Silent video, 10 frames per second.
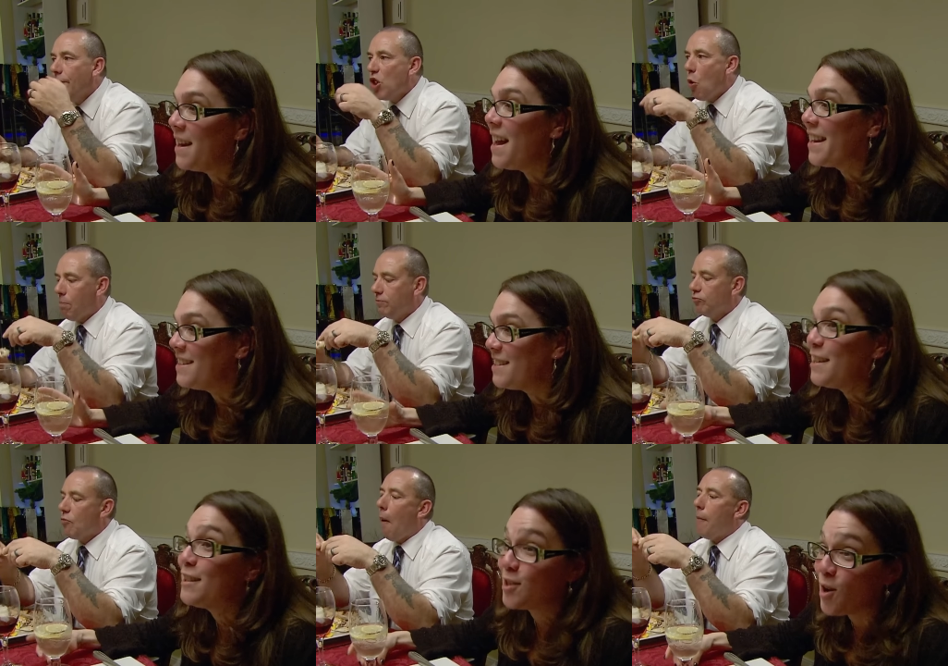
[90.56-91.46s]
Speaker 1: and I can uh, see
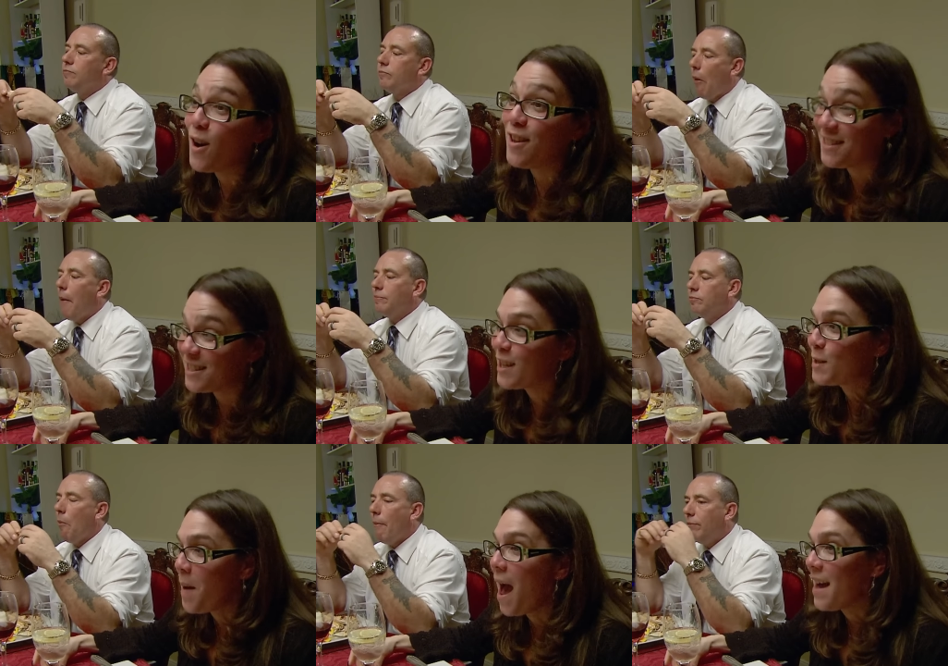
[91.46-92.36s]
you know, the start of the
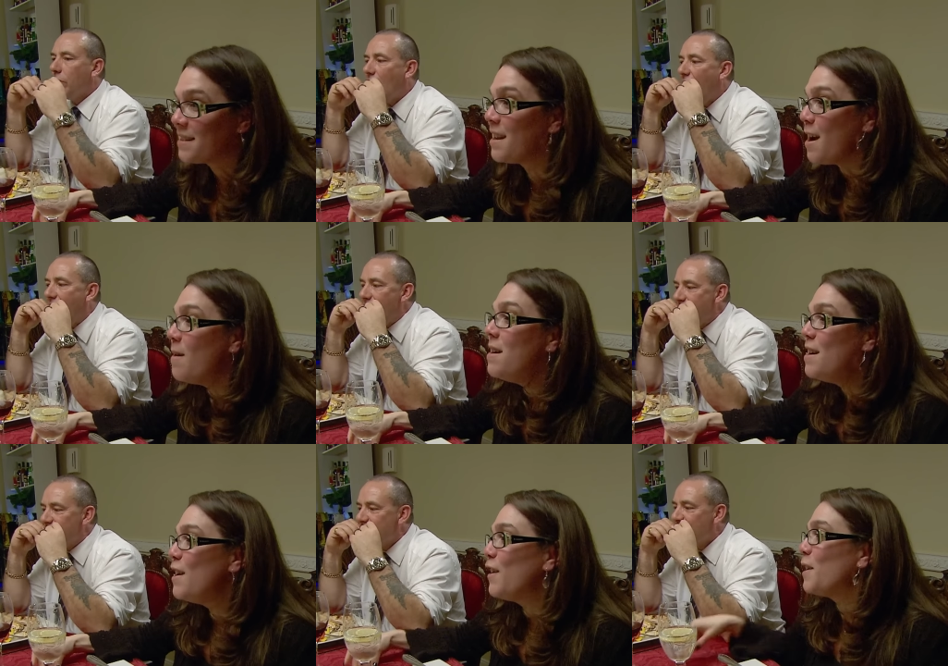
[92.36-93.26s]
six-pack. We so really
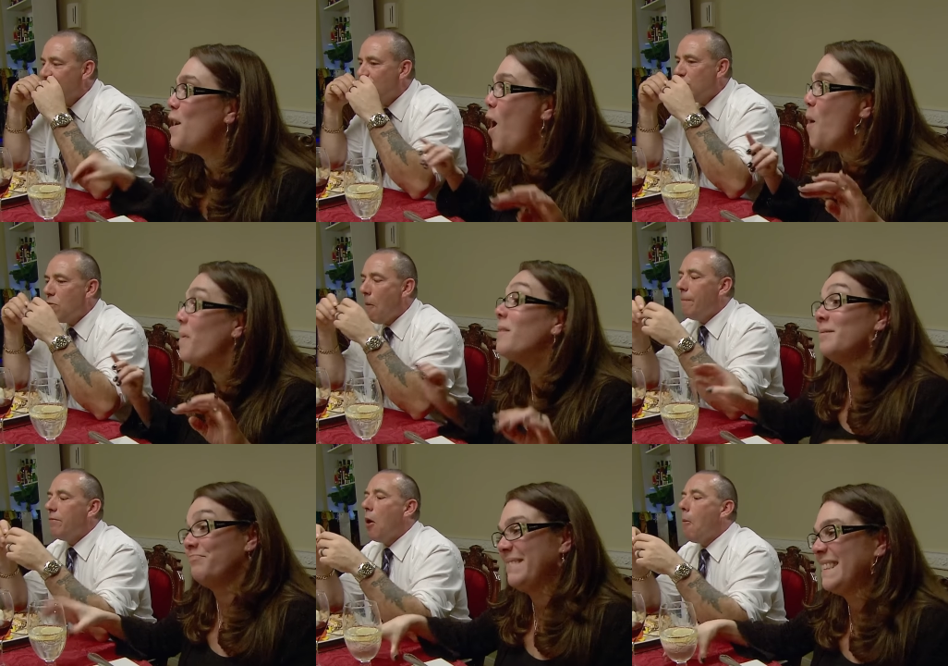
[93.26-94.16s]
have to
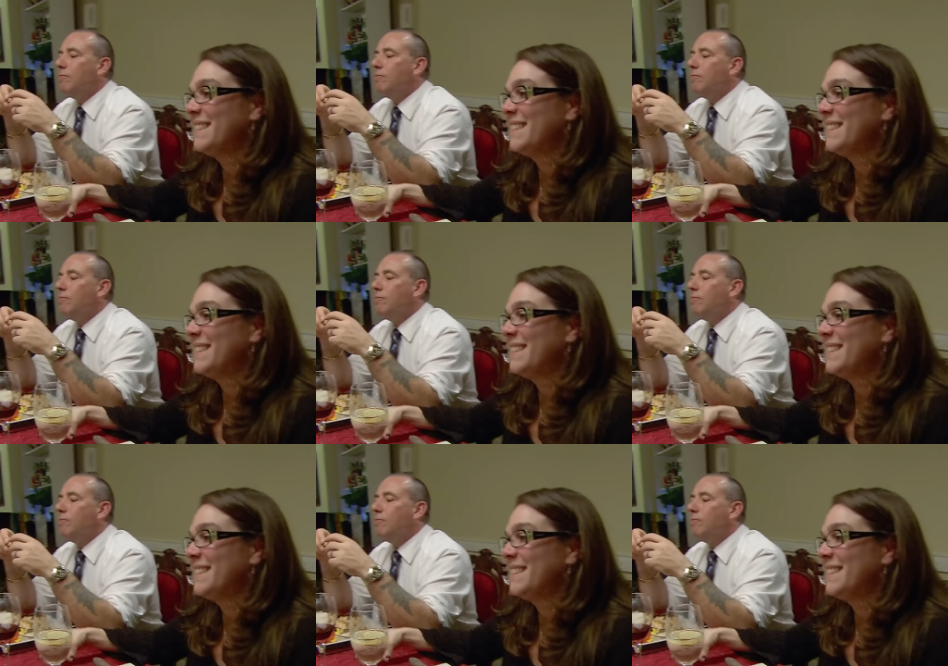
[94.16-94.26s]
swap